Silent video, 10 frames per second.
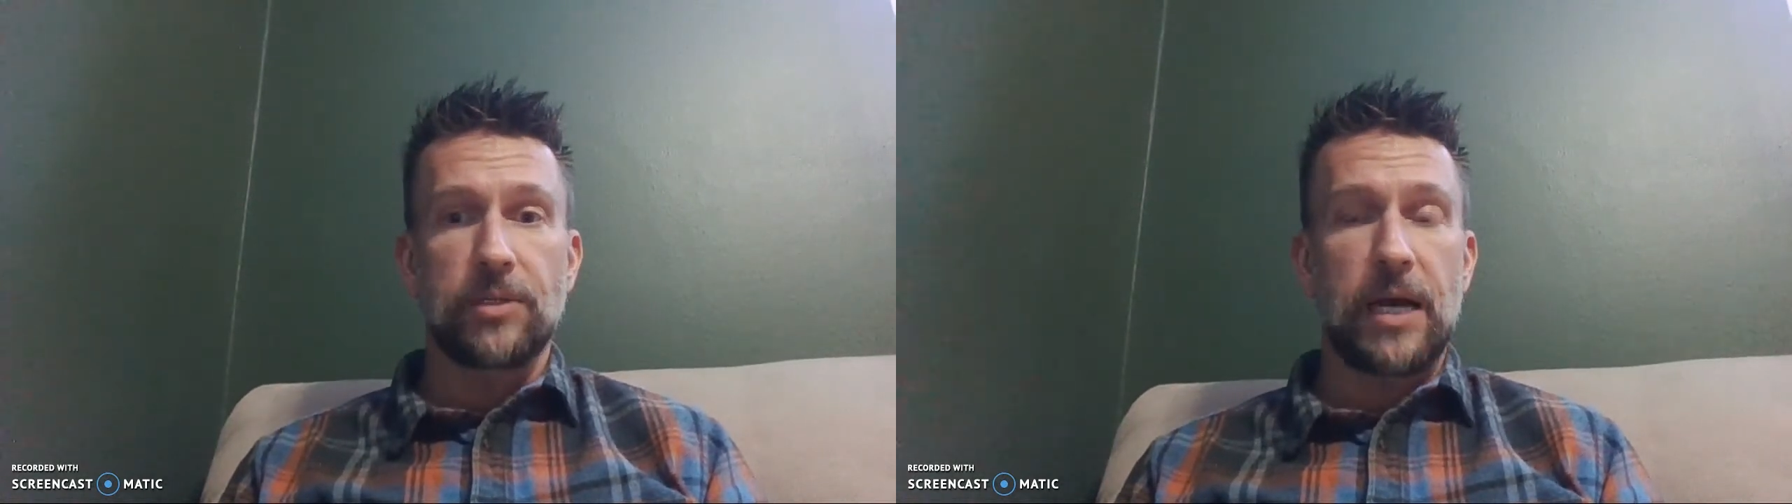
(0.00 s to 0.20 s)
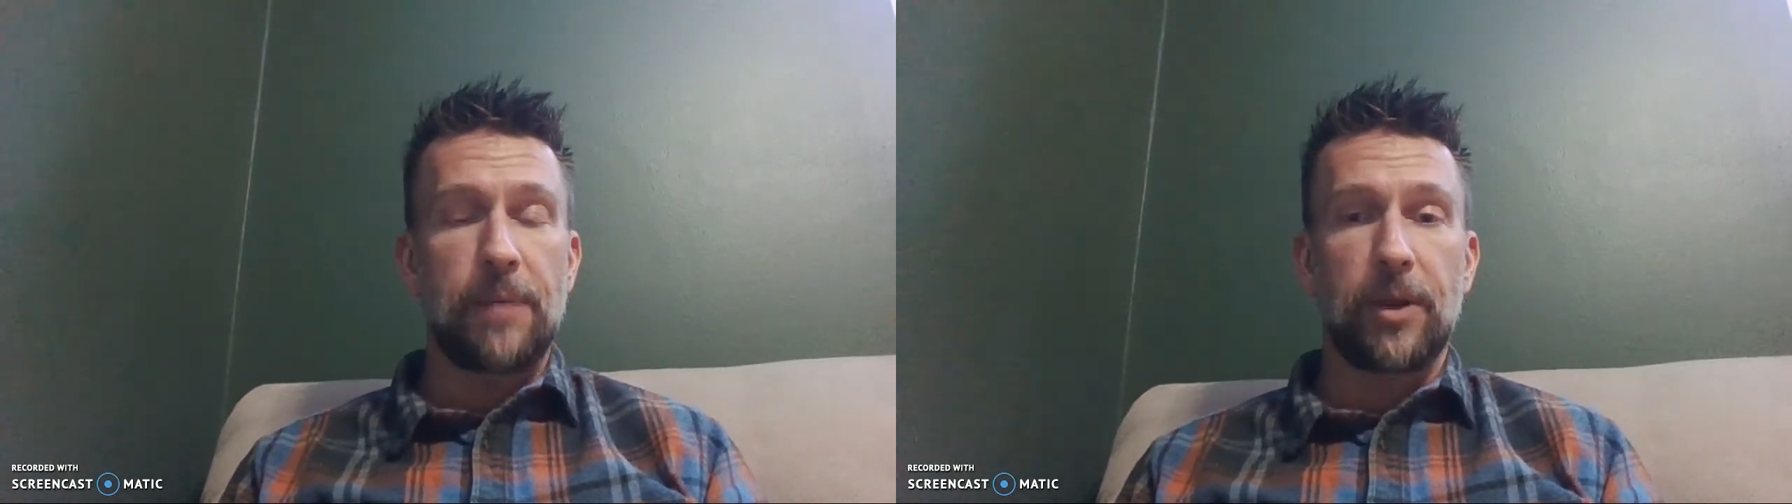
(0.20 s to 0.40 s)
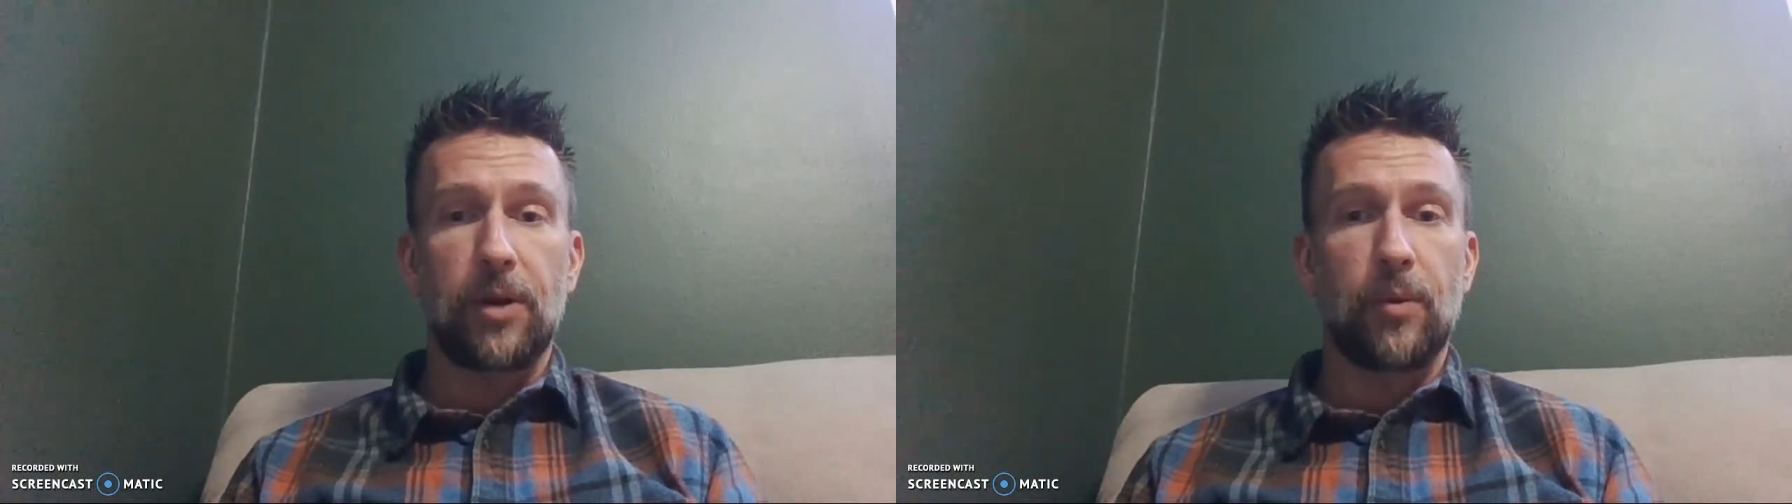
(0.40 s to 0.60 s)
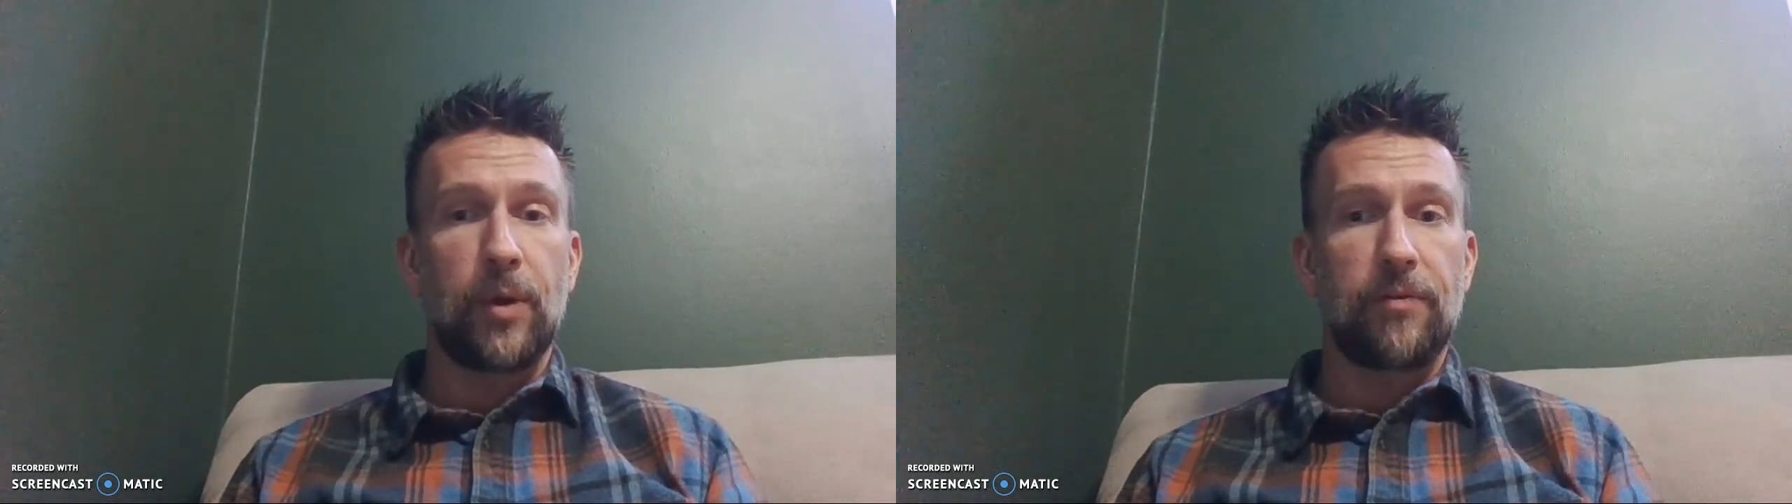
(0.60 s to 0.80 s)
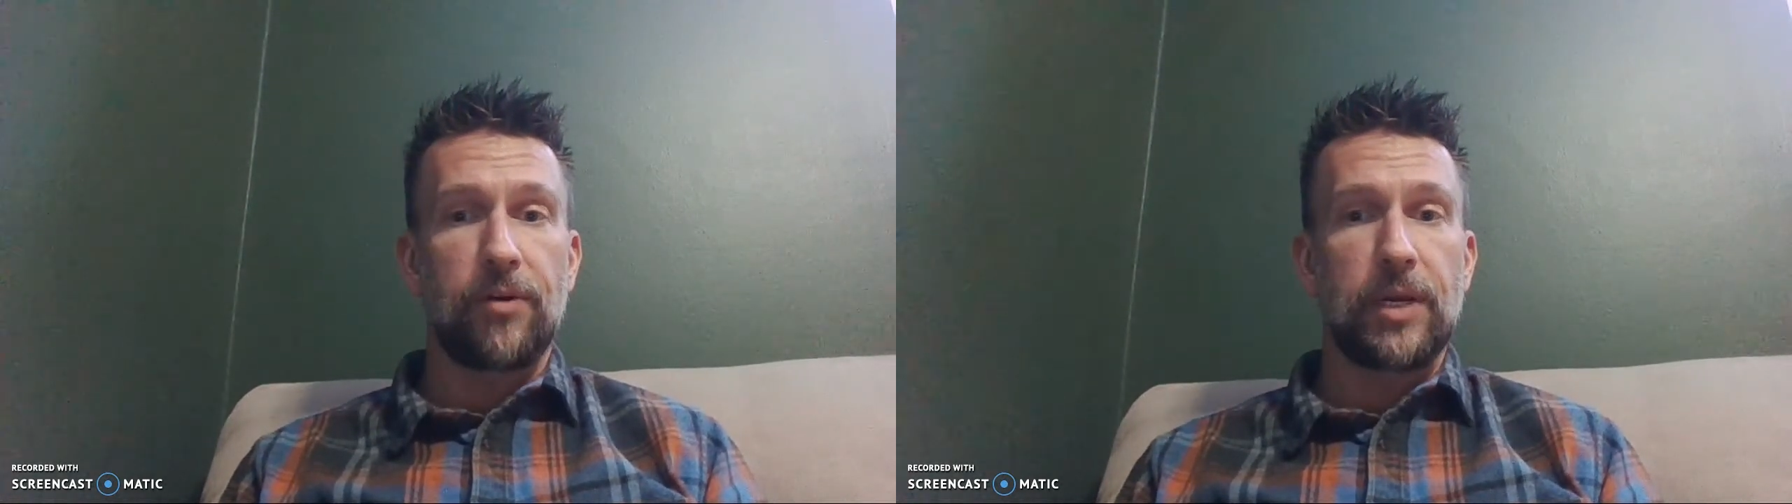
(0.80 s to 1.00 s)
topic or
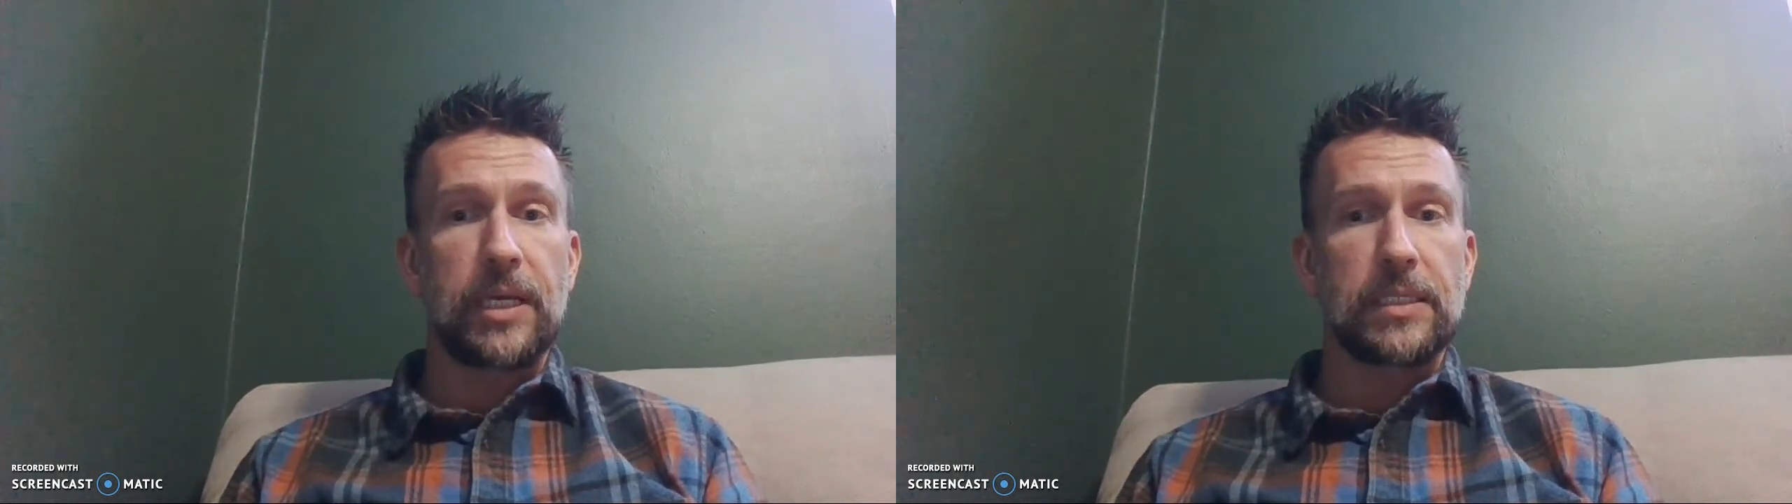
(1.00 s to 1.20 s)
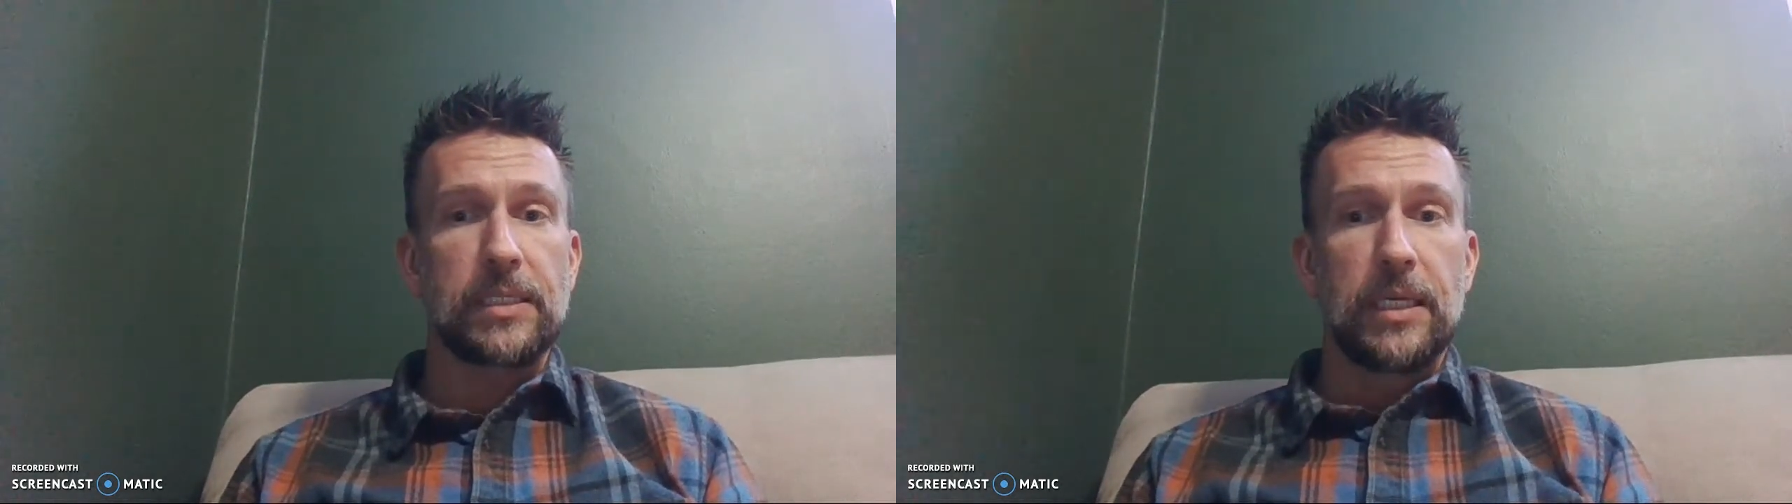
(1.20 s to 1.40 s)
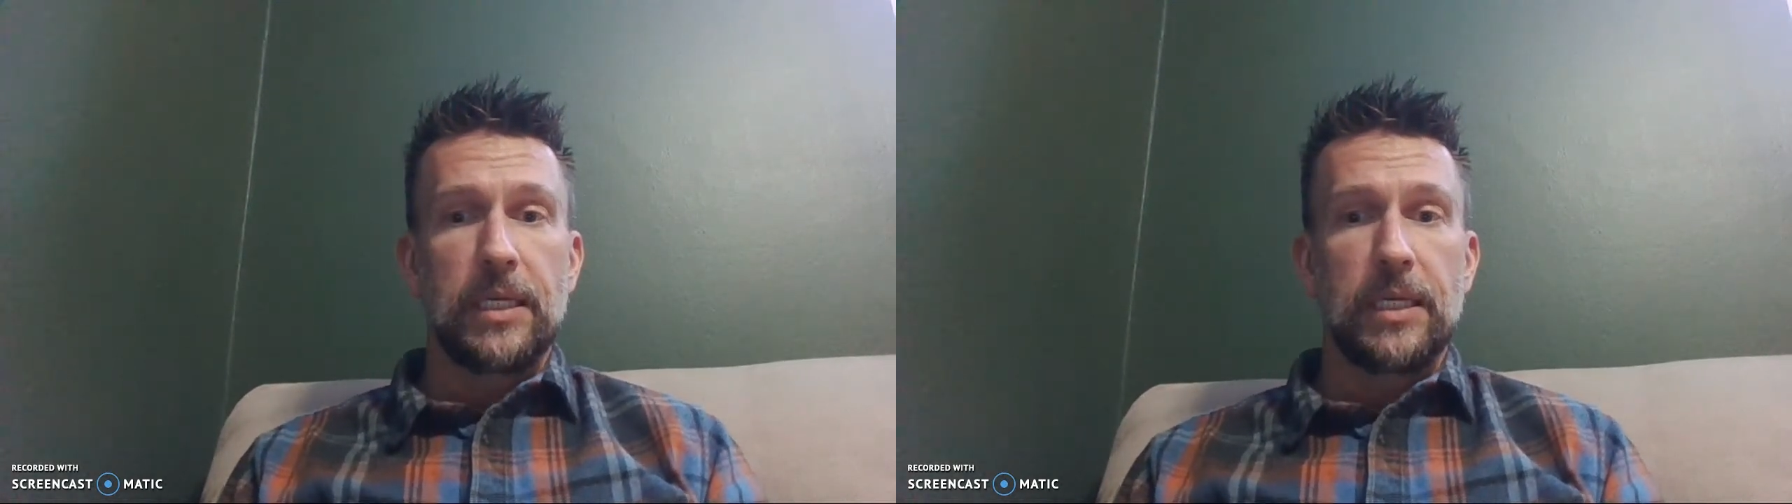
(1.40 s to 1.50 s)
whatever it is.